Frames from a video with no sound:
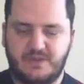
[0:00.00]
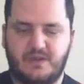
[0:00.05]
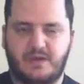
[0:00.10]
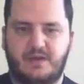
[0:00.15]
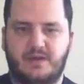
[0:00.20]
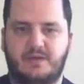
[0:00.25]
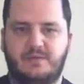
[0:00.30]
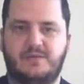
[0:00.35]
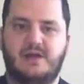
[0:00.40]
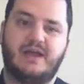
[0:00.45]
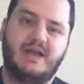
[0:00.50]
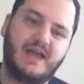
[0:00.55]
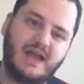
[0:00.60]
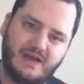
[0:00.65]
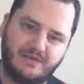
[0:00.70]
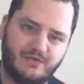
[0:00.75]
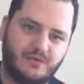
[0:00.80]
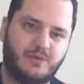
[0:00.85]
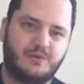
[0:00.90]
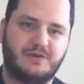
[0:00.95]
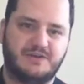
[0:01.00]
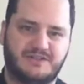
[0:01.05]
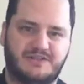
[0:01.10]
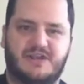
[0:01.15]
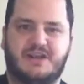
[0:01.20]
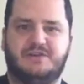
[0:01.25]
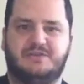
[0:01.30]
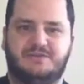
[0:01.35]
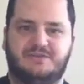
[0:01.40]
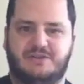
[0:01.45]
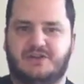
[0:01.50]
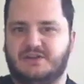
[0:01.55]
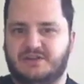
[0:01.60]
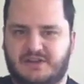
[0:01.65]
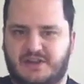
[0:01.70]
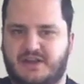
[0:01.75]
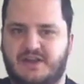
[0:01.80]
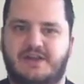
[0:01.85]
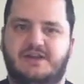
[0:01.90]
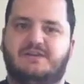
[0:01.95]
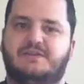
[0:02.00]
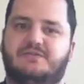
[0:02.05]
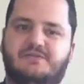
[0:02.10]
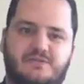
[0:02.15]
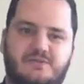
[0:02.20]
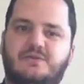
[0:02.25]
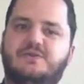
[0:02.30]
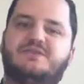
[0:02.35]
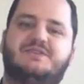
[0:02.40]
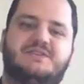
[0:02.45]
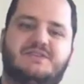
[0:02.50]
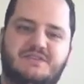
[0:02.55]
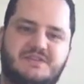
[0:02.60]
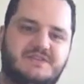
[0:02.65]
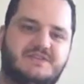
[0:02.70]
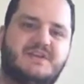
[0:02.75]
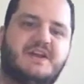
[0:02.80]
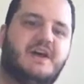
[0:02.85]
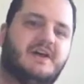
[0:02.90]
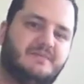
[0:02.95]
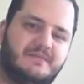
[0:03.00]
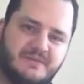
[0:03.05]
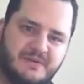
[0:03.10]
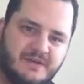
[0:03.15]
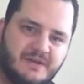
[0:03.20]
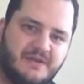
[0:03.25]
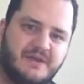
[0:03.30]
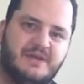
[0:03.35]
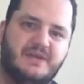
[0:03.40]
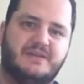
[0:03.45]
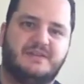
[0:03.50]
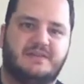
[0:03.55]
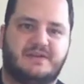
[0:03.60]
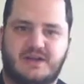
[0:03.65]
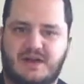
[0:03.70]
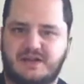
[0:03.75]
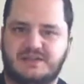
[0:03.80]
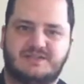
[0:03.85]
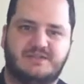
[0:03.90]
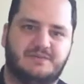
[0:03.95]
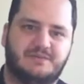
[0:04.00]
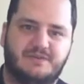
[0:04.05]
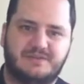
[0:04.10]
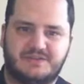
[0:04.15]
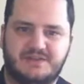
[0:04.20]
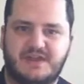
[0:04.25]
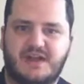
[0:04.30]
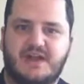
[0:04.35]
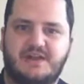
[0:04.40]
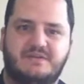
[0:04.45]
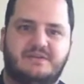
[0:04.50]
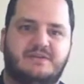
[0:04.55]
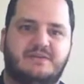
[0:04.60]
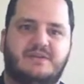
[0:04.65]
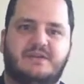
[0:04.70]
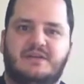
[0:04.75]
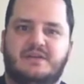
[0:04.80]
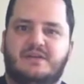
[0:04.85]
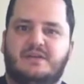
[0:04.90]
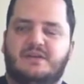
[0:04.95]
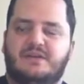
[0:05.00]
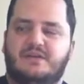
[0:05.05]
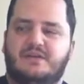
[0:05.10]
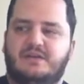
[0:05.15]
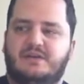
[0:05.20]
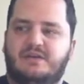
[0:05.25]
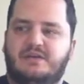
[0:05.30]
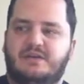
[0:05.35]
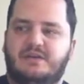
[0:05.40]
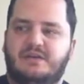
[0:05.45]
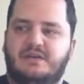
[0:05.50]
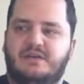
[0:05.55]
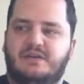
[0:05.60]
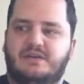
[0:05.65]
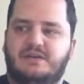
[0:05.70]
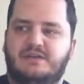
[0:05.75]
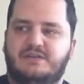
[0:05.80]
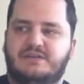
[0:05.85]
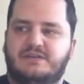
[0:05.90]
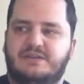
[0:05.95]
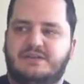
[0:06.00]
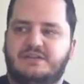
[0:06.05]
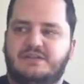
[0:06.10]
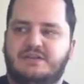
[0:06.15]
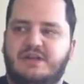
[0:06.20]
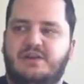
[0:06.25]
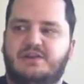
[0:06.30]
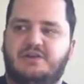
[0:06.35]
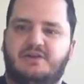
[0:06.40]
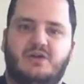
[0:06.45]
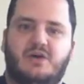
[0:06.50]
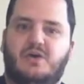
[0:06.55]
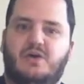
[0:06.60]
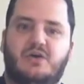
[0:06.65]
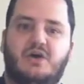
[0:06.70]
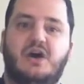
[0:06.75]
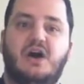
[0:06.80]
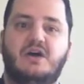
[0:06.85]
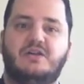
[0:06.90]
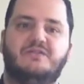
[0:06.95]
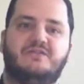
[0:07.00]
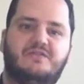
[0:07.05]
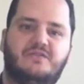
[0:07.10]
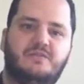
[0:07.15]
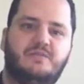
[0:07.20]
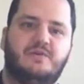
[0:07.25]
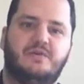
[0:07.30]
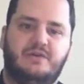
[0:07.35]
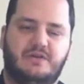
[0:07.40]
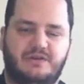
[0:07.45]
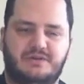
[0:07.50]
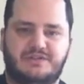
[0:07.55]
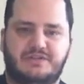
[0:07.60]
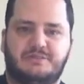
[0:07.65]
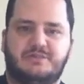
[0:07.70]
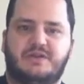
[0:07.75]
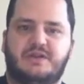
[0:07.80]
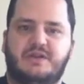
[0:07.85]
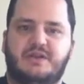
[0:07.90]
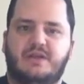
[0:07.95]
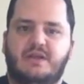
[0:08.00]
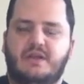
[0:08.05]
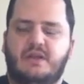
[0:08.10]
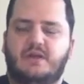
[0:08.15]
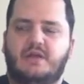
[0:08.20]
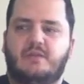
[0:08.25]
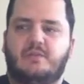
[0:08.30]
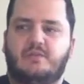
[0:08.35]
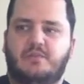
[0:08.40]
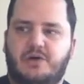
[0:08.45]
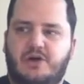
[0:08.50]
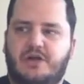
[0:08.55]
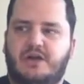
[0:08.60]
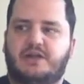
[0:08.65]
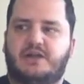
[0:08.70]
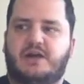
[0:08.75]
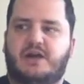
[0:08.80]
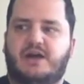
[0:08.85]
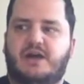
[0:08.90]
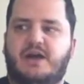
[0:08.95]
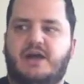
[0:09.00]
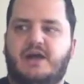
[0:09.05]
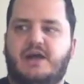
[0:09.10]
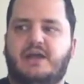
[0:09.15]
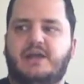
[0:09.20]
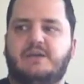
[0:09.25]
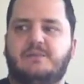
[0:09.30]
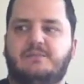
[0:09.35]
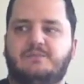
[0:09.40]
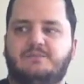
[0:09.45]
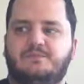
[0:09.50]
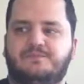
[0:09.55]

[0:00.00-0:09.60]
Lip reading: I have ordered titles online, of course. This is not, the concept is not at all unfamiliar to me, but I